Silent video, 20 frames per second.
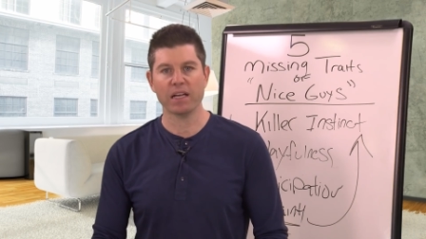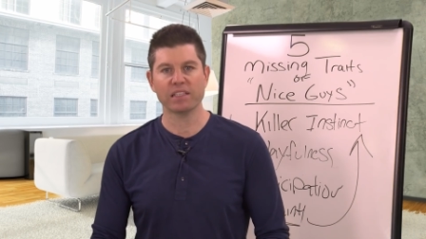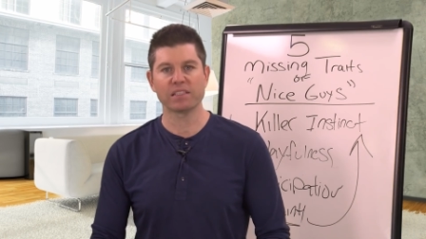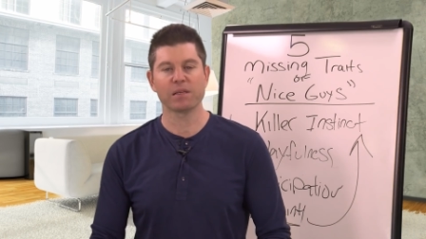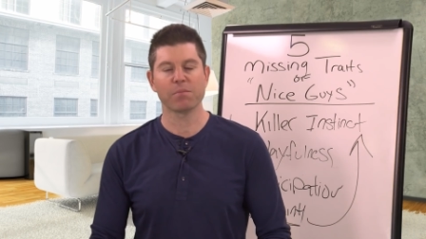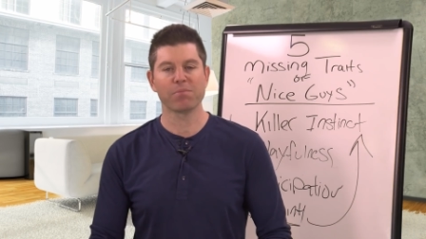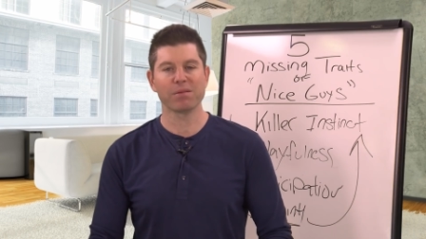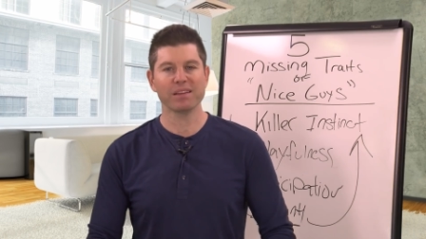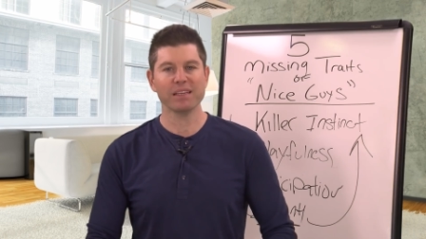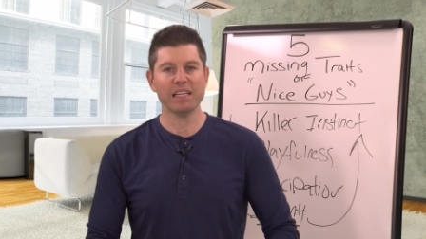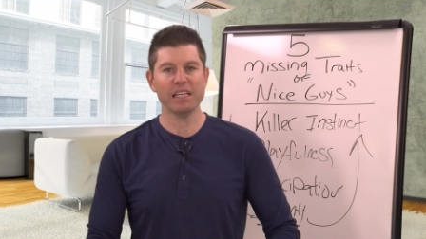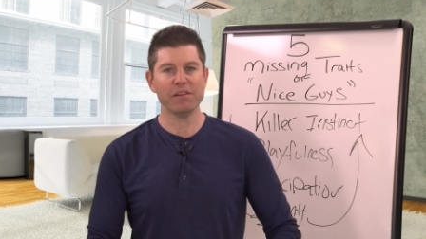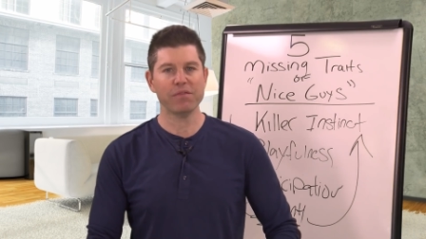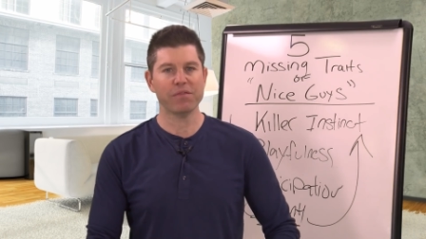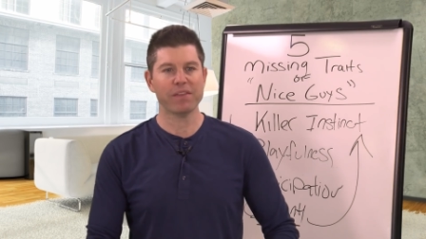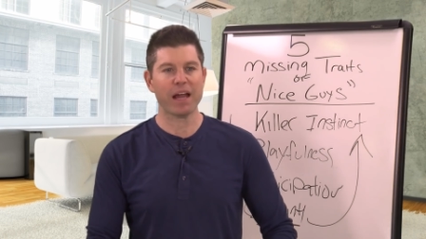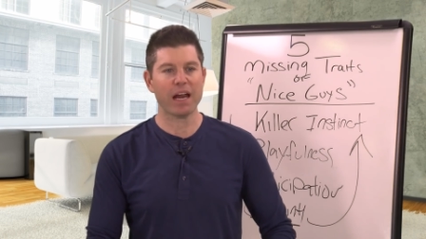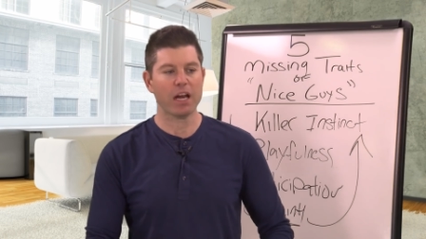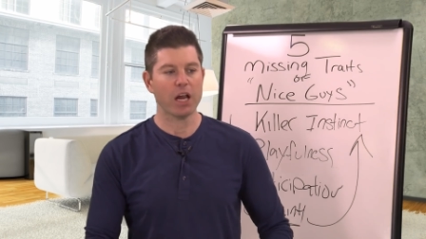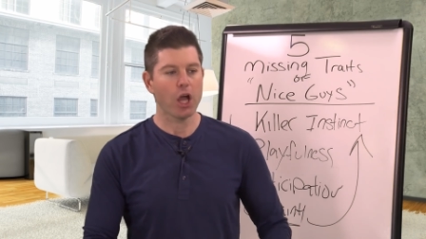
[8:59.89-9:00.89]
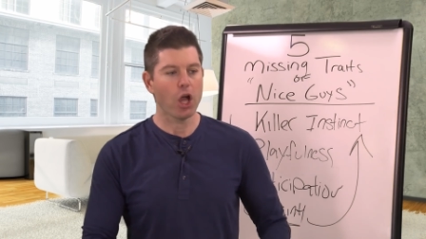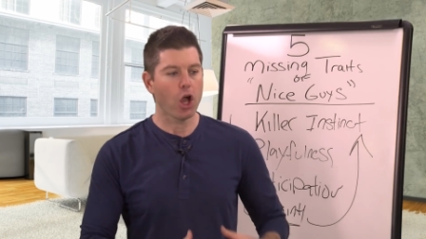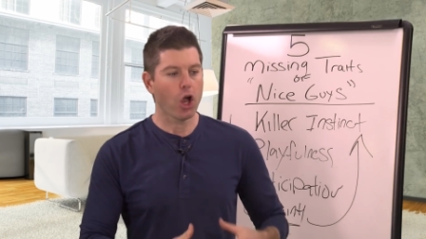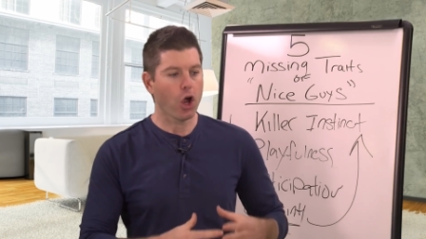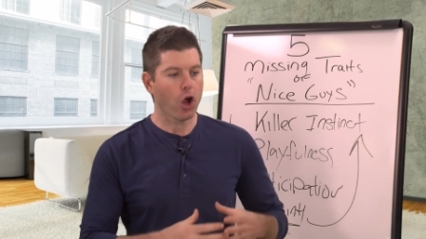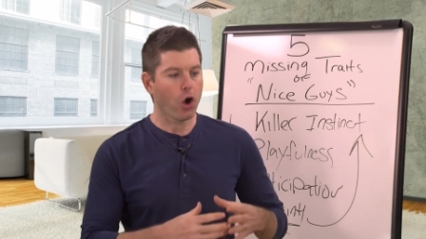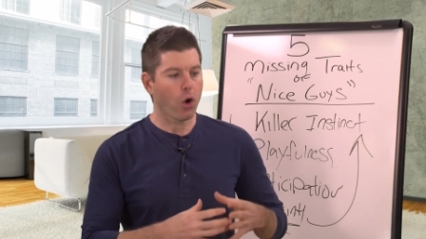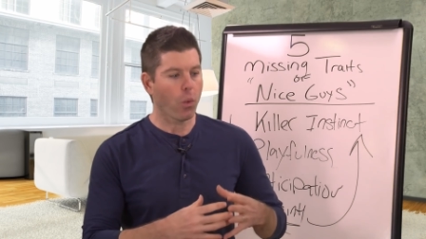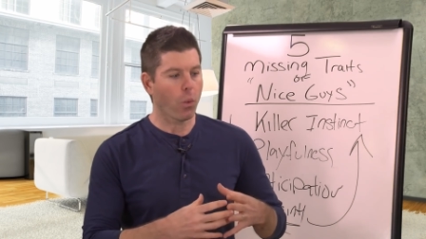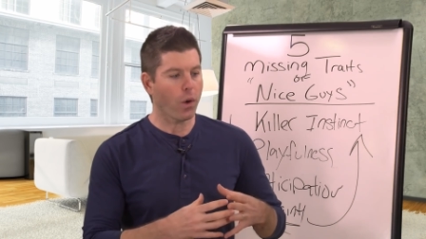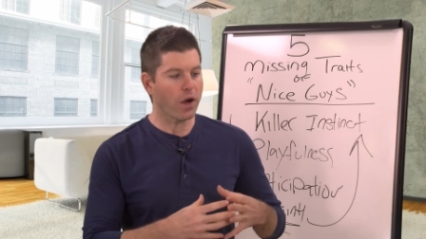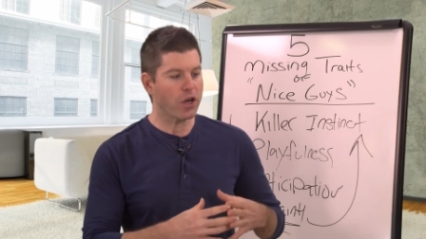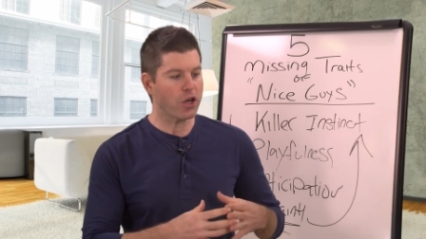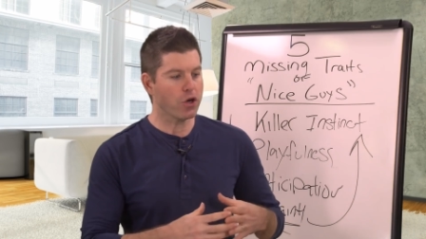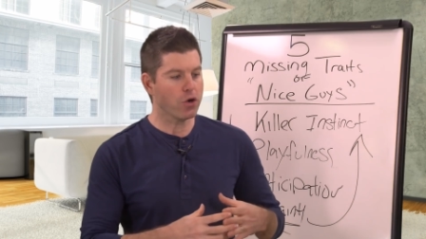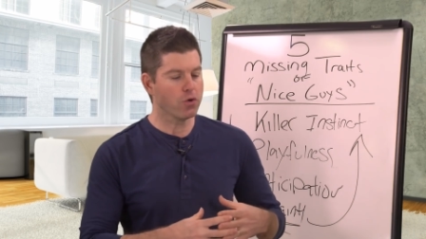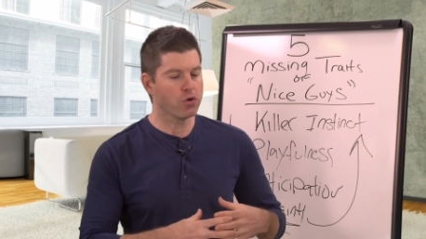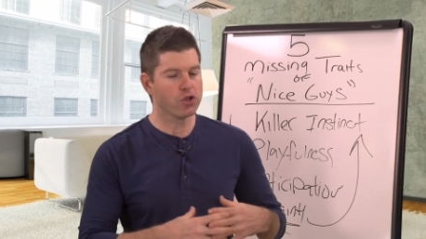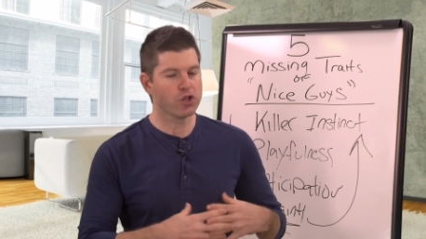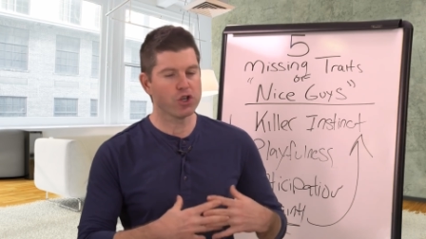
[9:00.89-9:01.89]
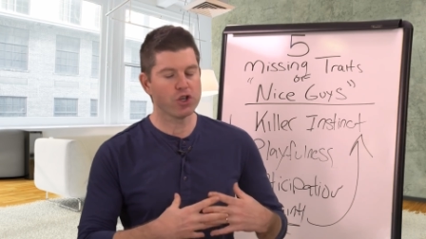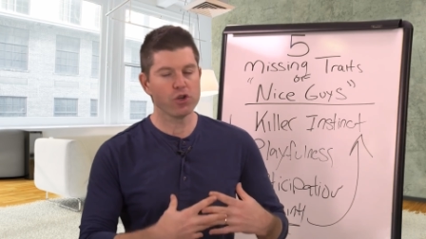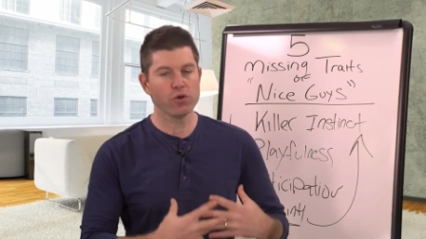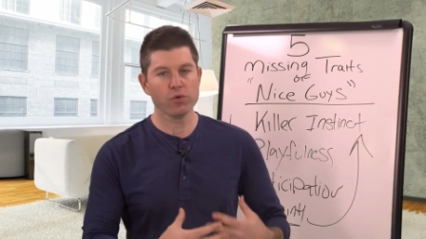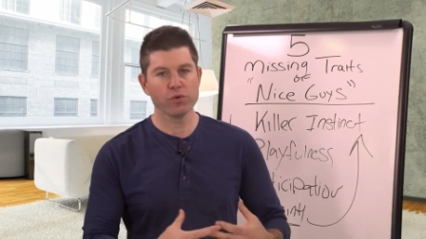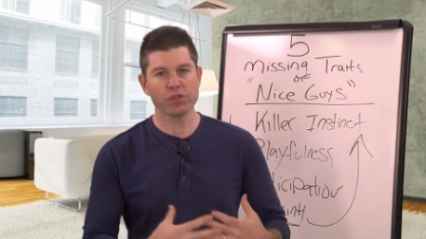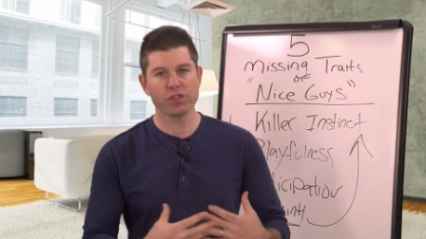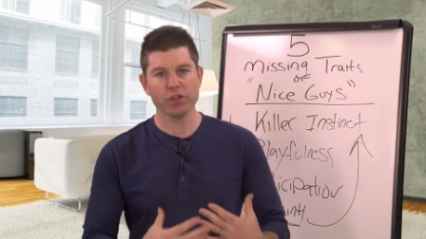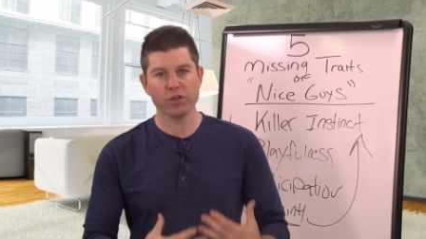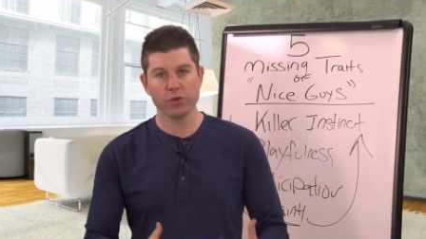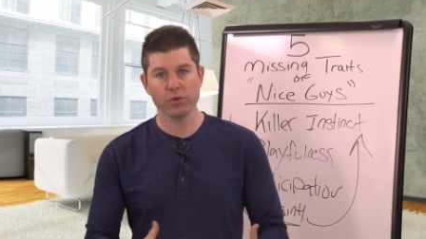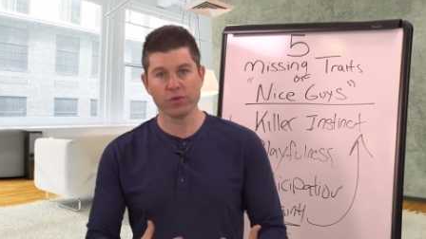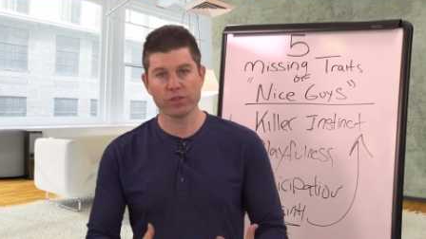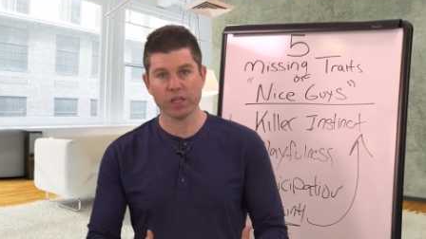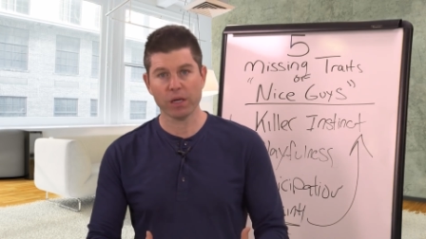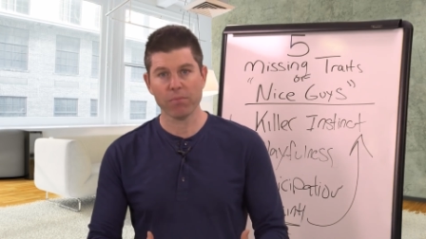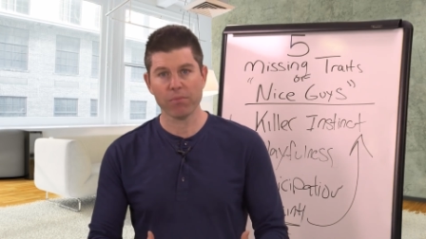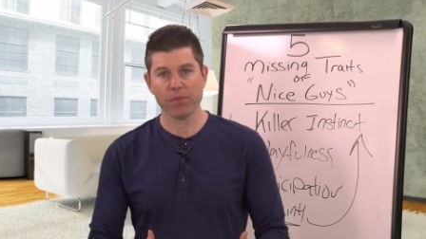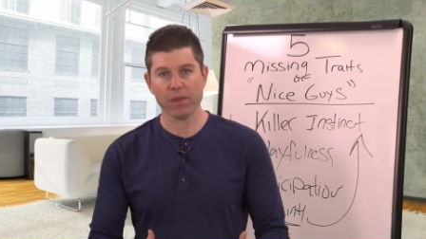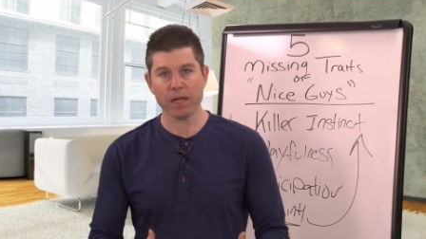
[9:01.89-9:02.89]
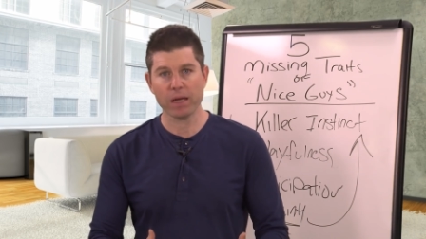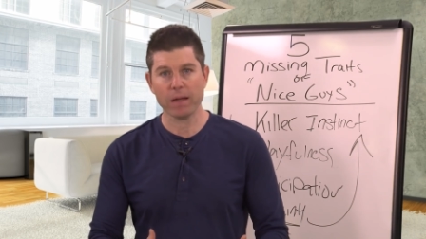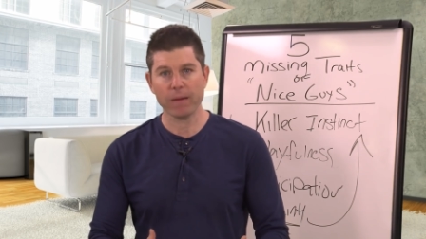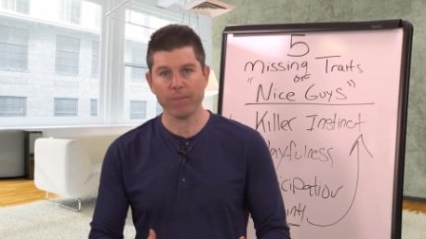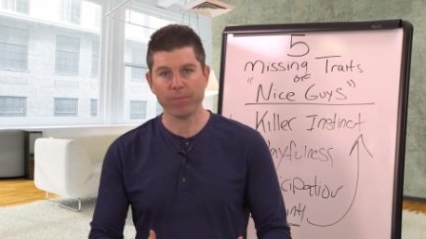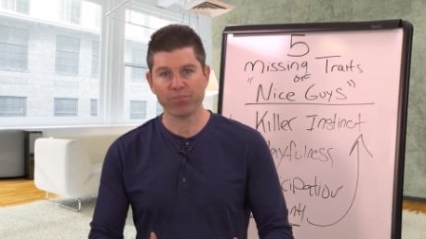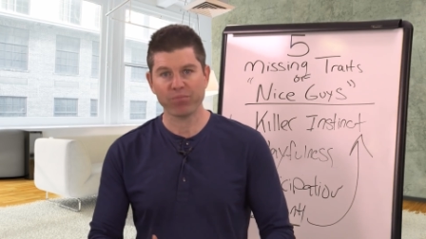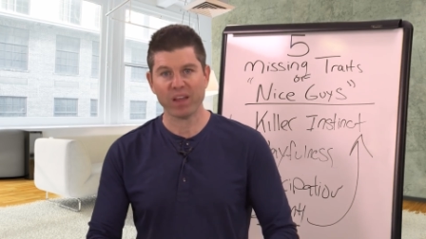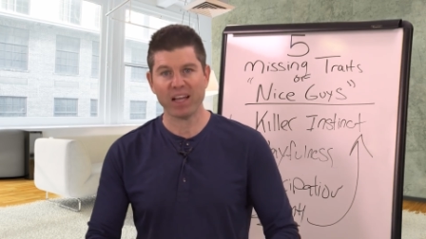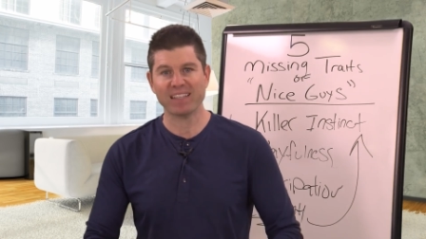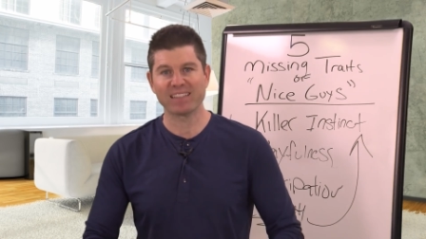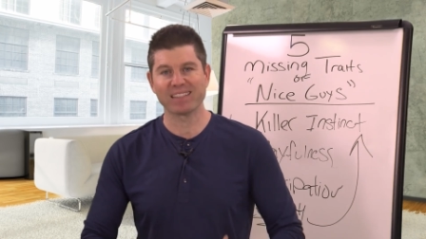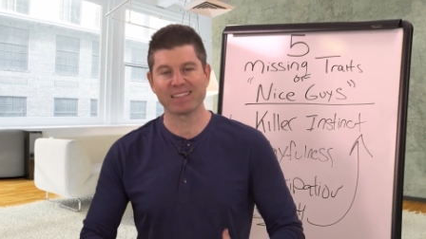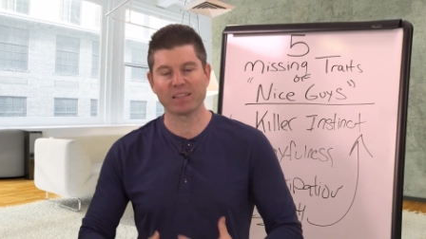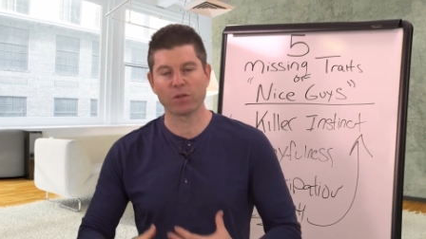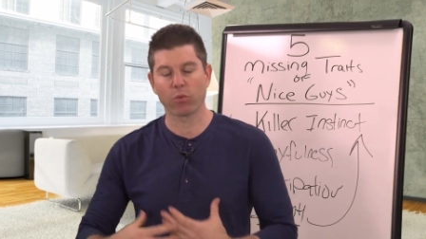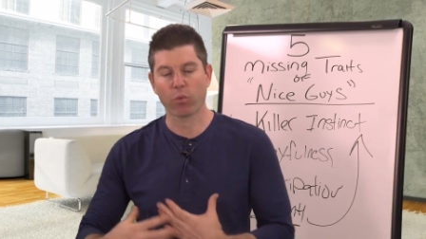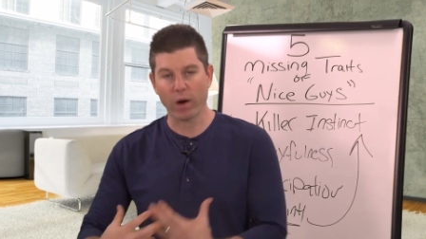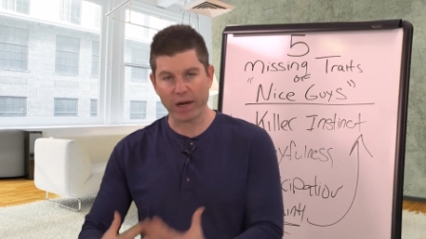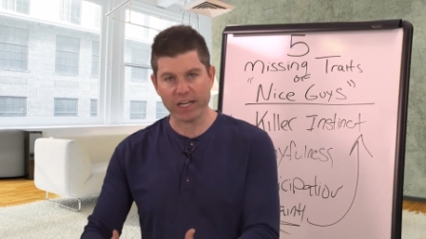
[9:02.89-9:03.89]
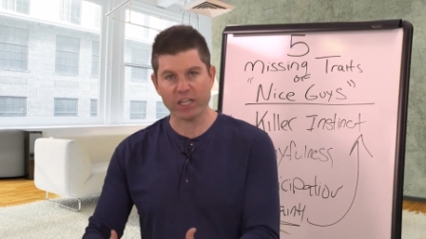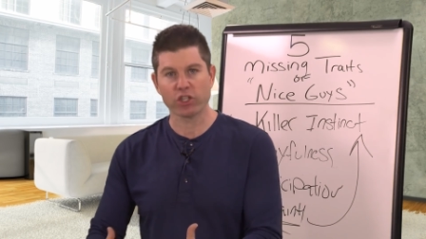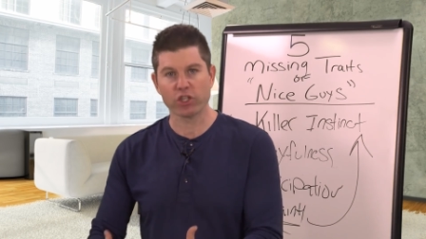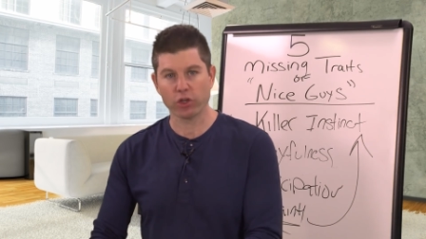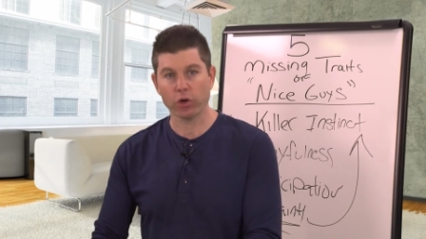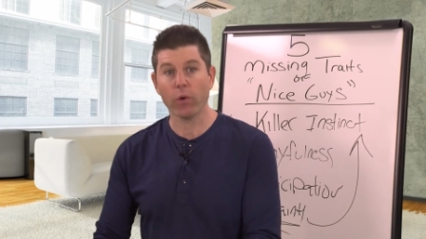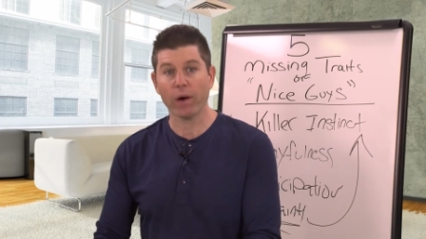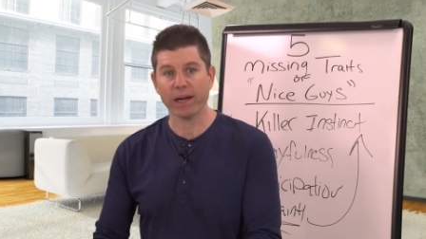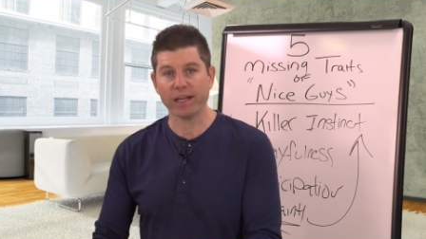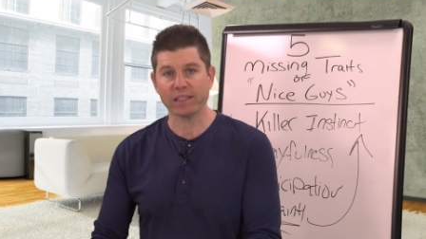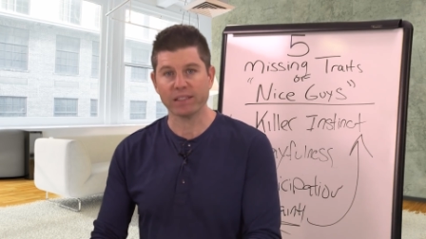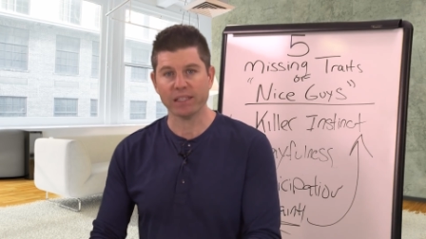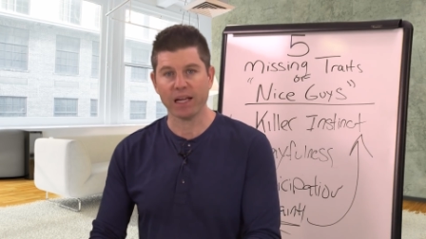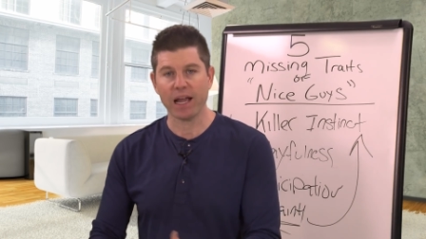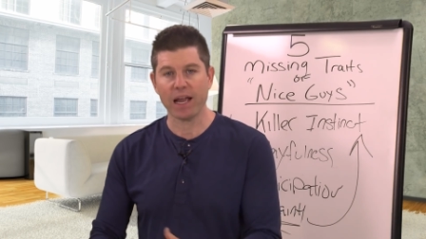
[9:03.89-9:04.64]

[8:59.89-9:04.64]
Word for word: It's a belief that when you choose to do something, it's the right choice.